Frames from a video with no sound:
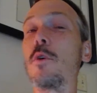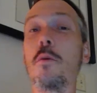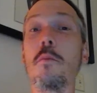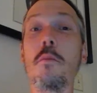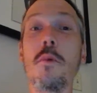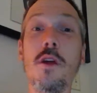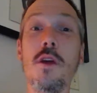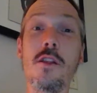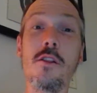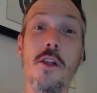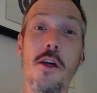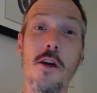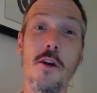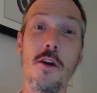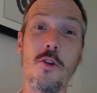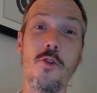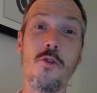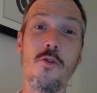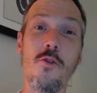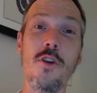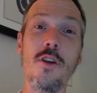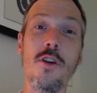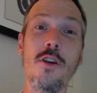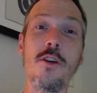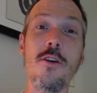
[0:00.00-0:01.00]
me
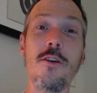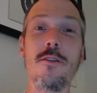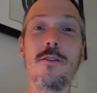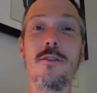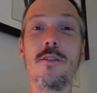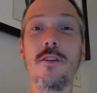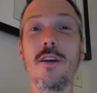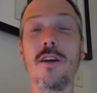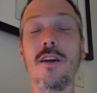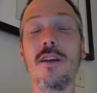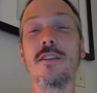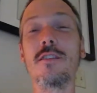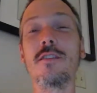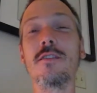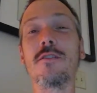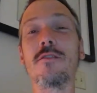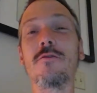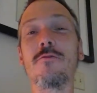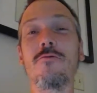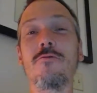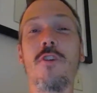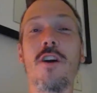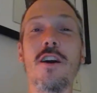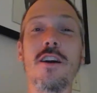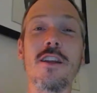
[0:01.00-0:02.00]
lecturing
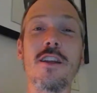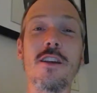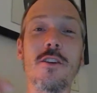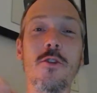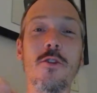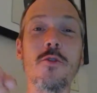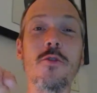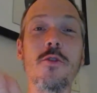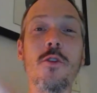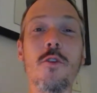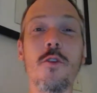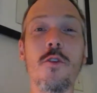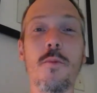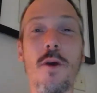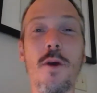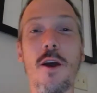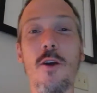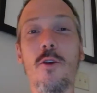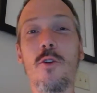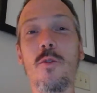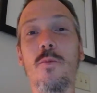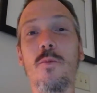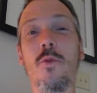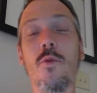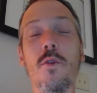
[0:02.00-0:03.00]
and writing on those
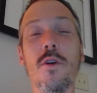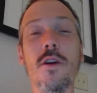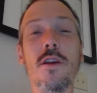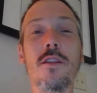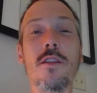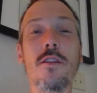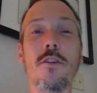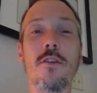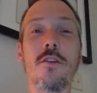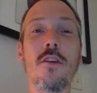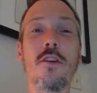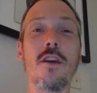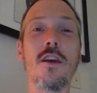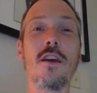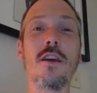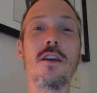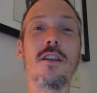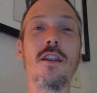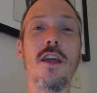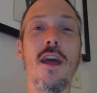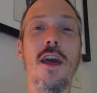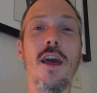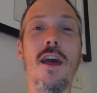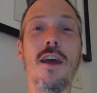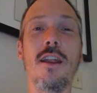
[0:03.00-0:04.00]
PowerPoints
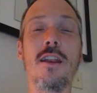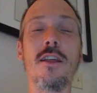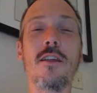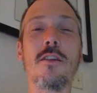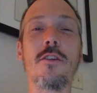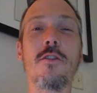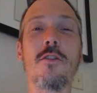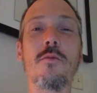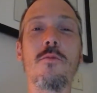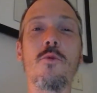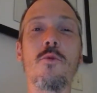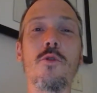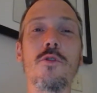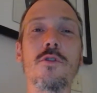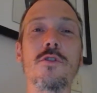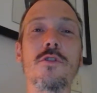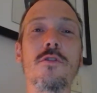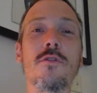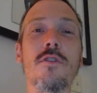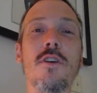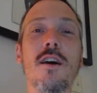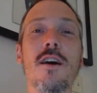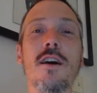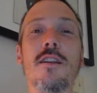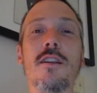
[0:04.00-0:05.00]
and adding some more
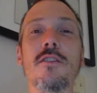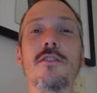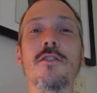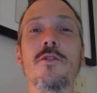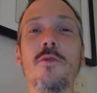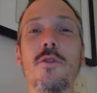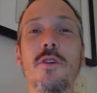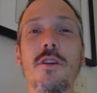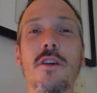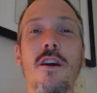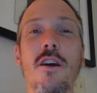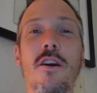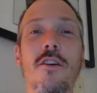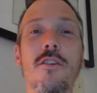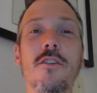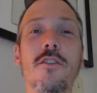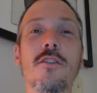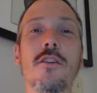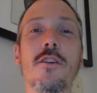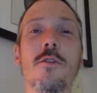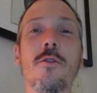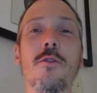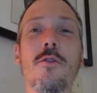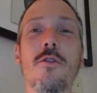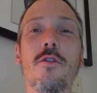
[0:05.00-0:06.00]
to that and doing
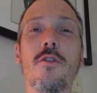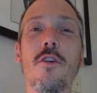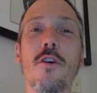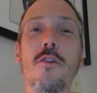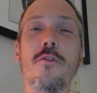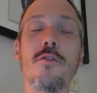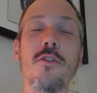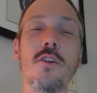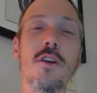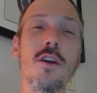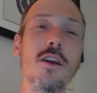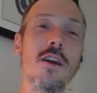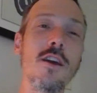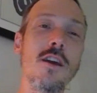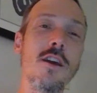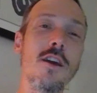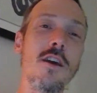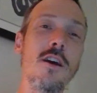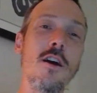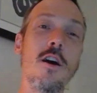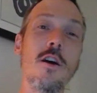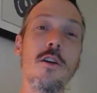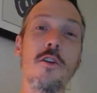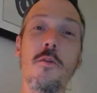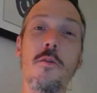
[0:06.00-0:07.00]
calculator stuff.
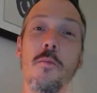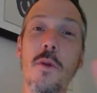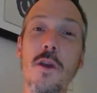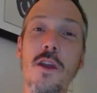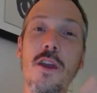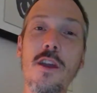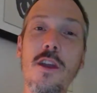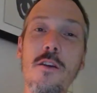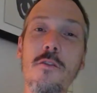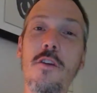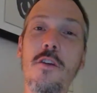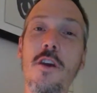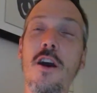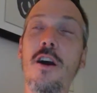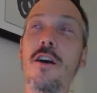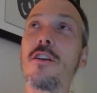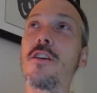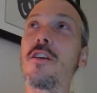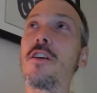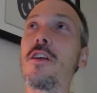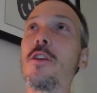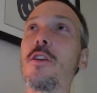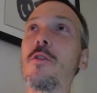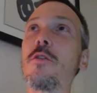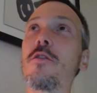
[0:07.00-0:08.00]
Speaking of
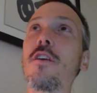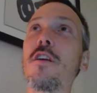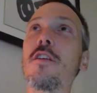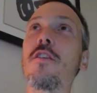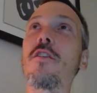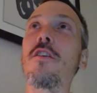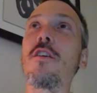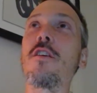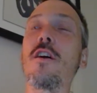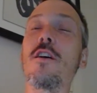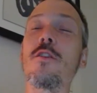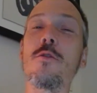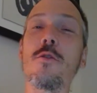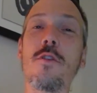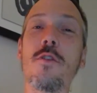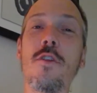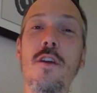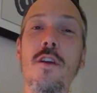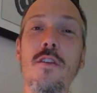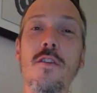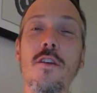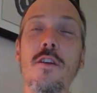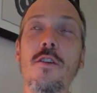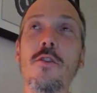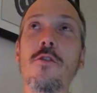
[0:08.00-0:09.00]
calculators, that's the other
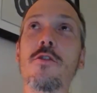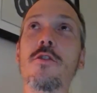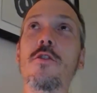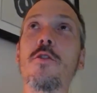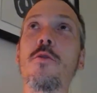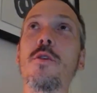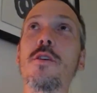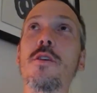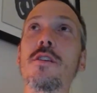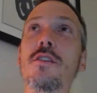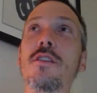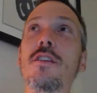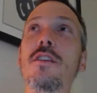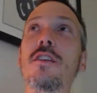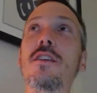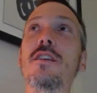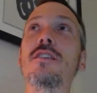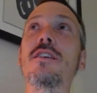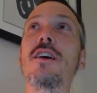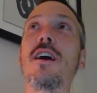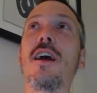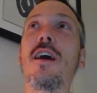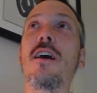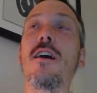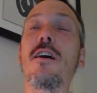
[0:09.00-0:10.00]
thing that you're going to
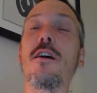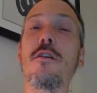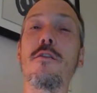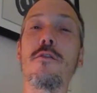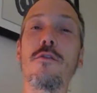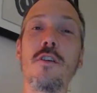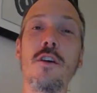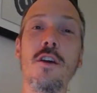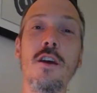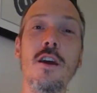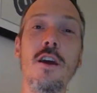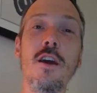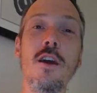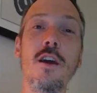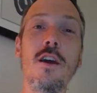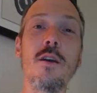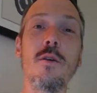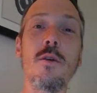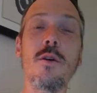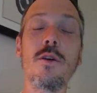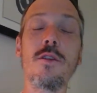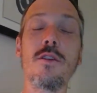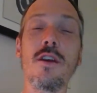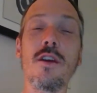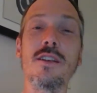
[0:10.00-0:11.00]
need to have
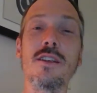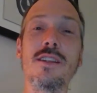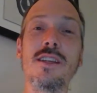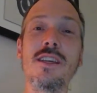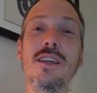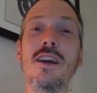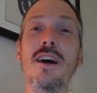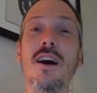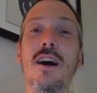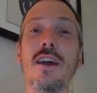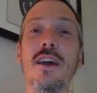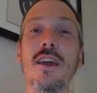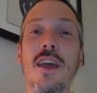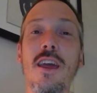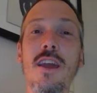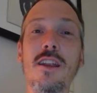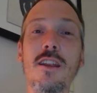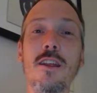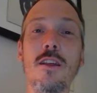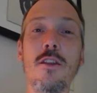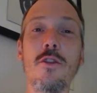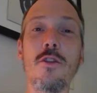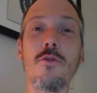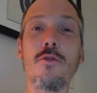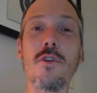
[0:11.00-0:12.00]
is a
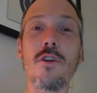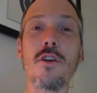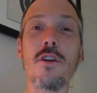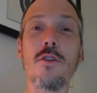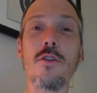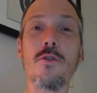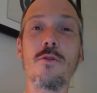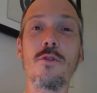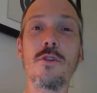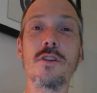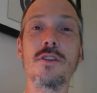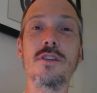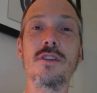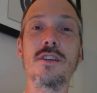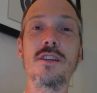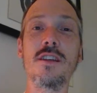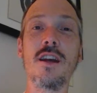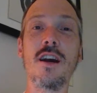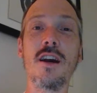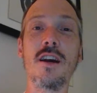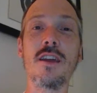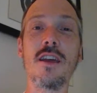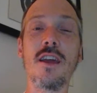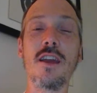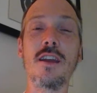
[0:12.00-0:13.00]
TI-83 or a
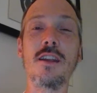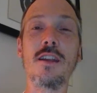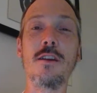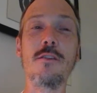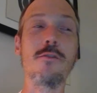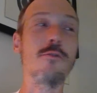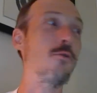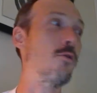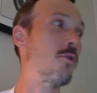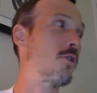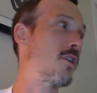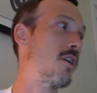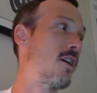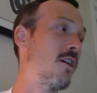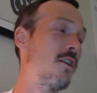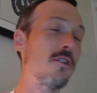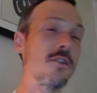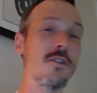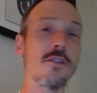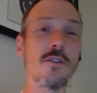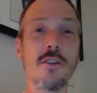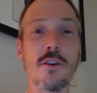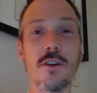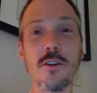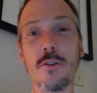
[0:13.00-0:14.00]
TI-84
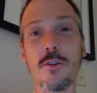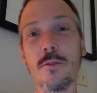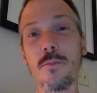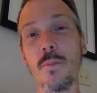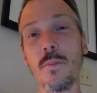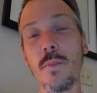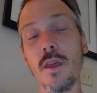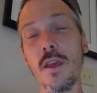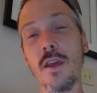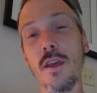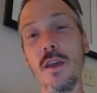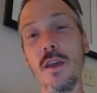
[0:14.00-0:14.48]
calculator.